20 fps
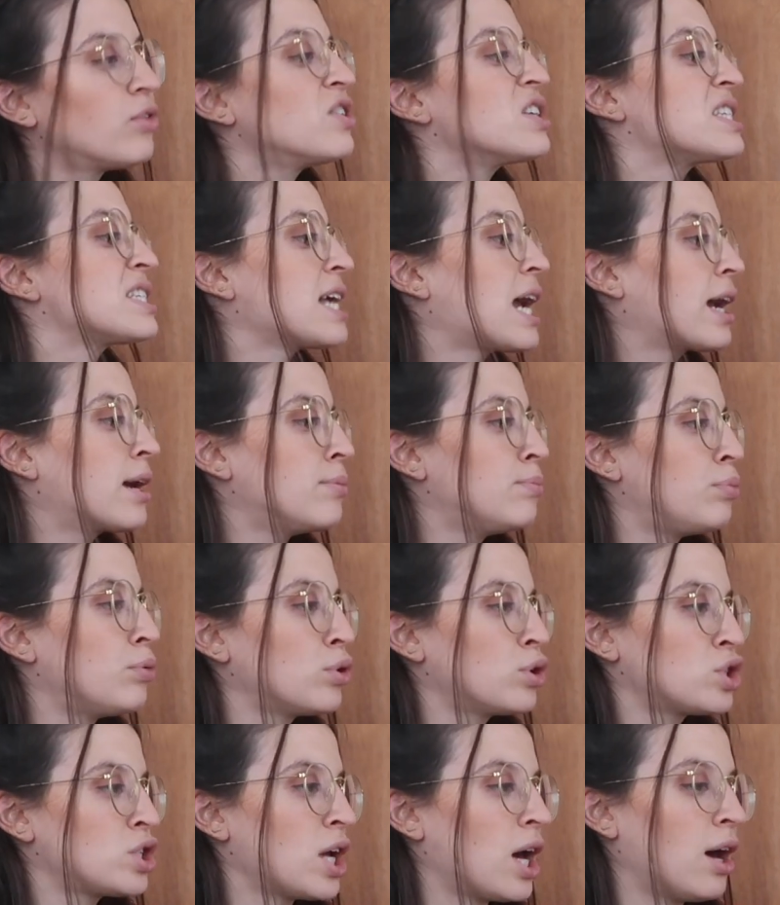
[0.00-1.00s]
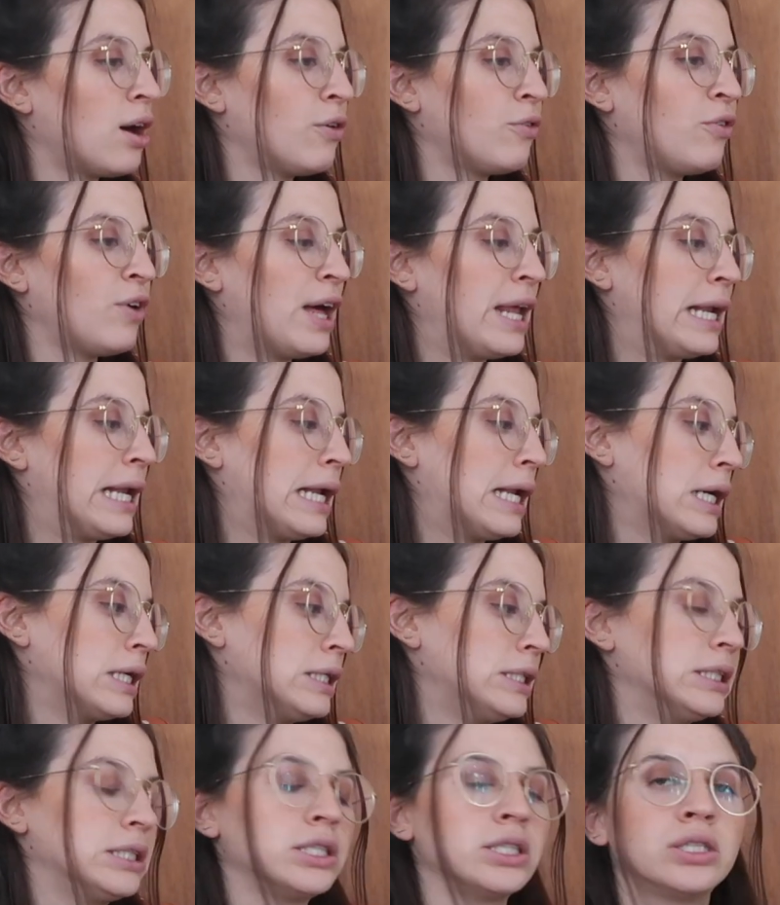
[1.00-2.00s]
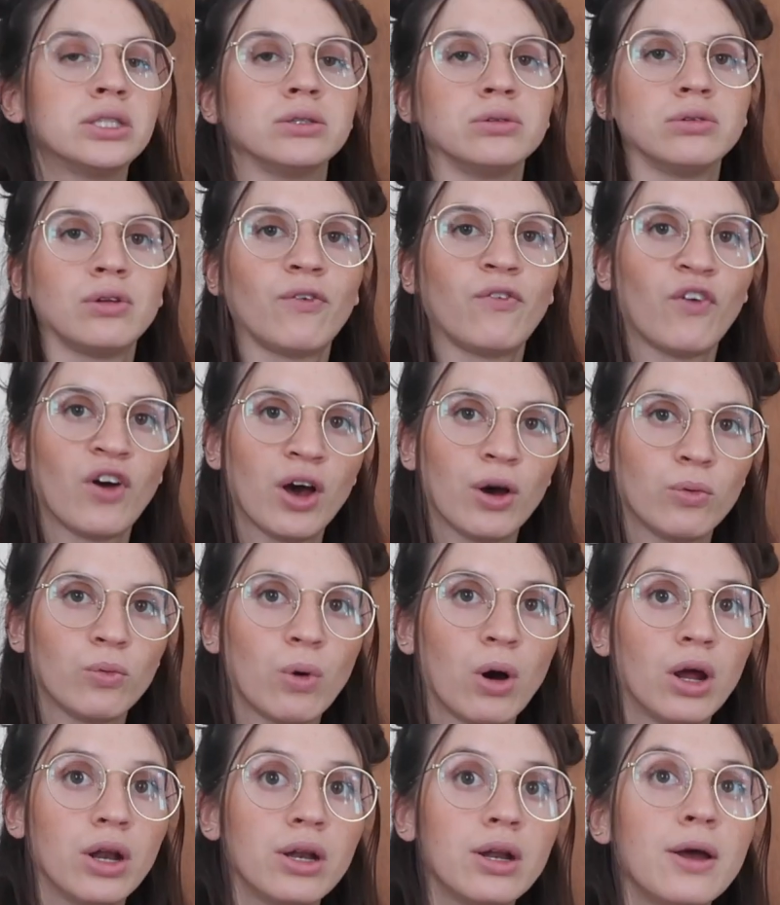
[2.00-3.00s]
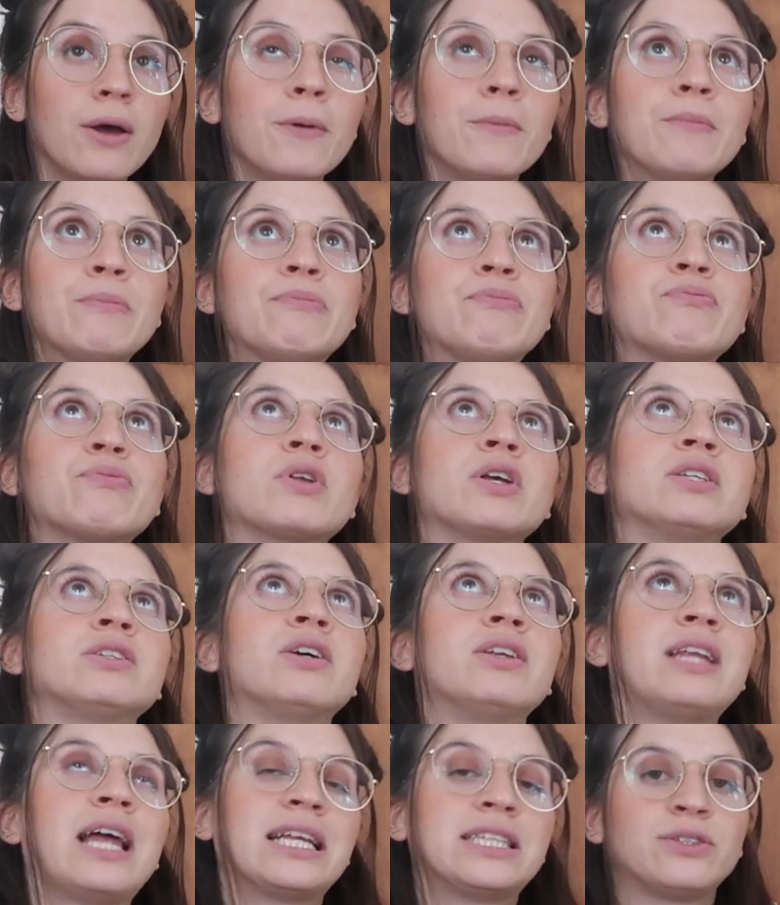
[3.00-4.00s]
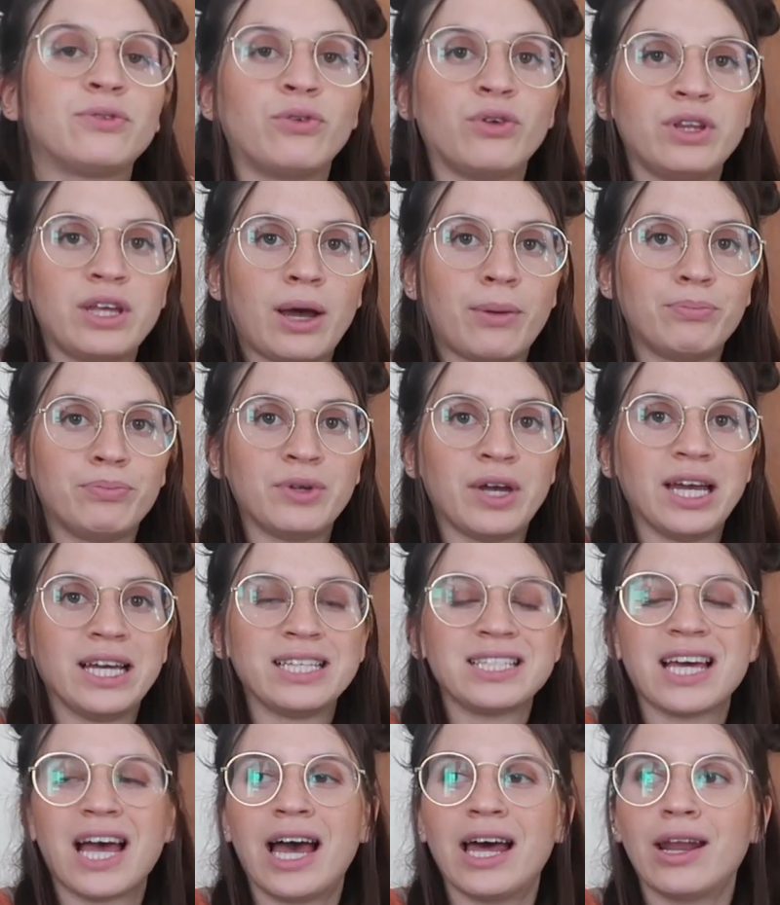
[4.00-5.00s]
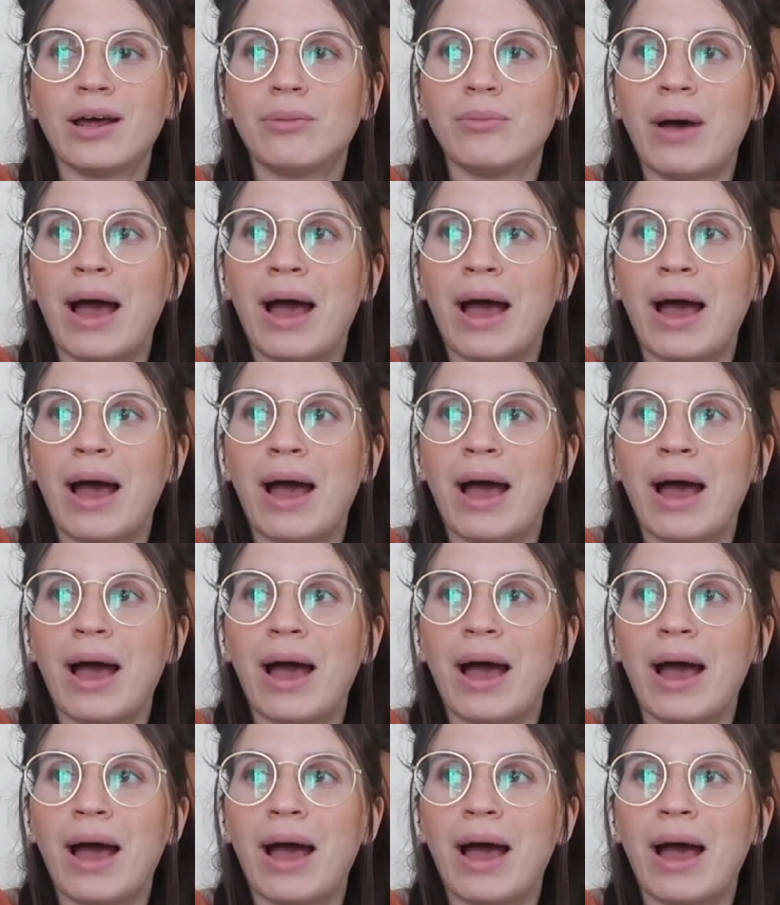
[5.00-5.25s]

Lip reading: with the second bookshelf and then I need to do the third one. So that's for the update, and